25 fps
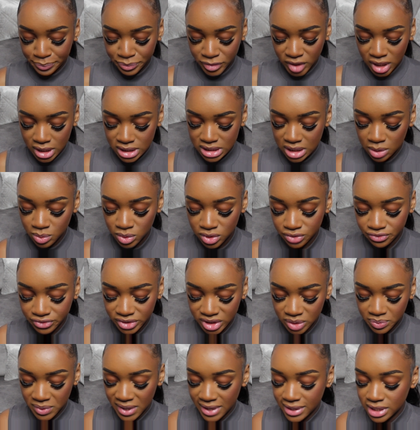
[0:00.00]
because I wouldn't
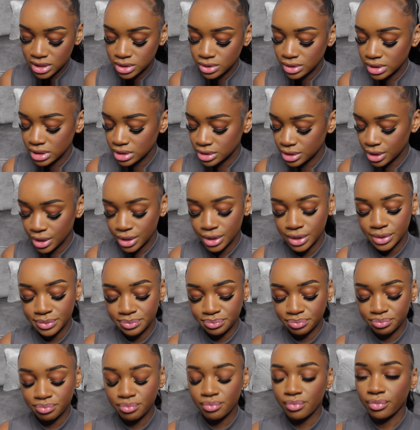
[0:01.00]
really wear this on its own.
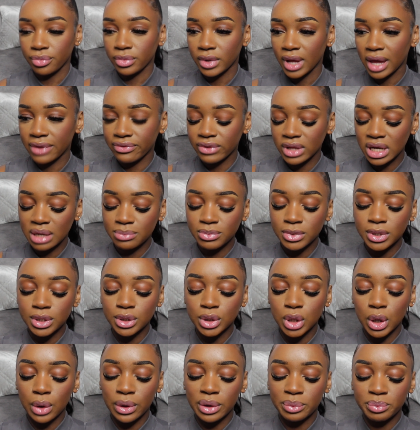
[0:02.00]
And then I'm
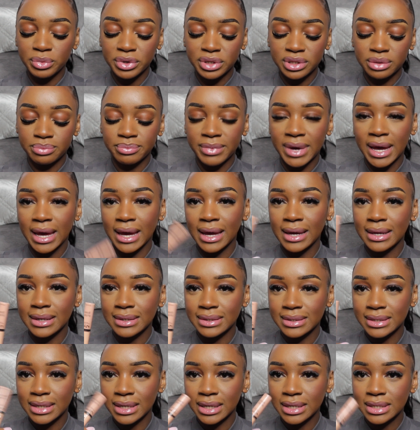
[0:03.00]
gonna go in with my
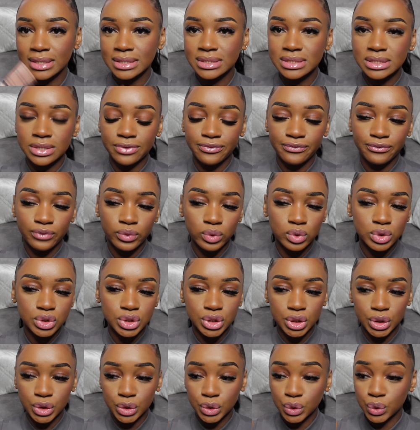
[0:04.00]
NYX
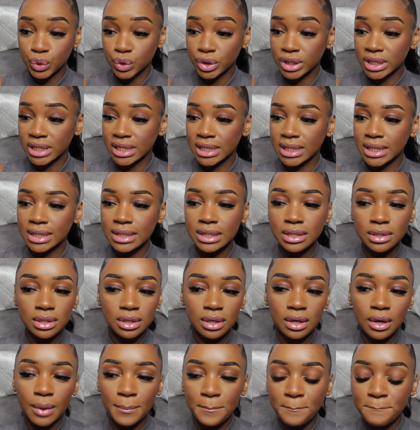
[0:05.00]
Fortune
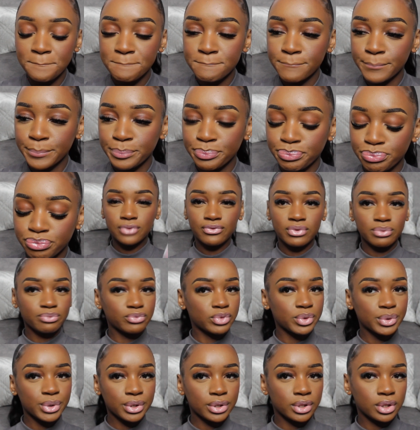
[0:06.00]
Cookie. If I'm
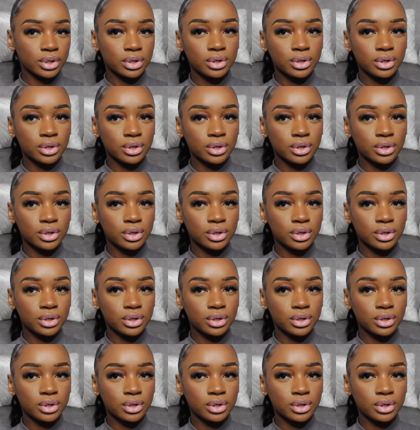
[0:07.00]
ruining the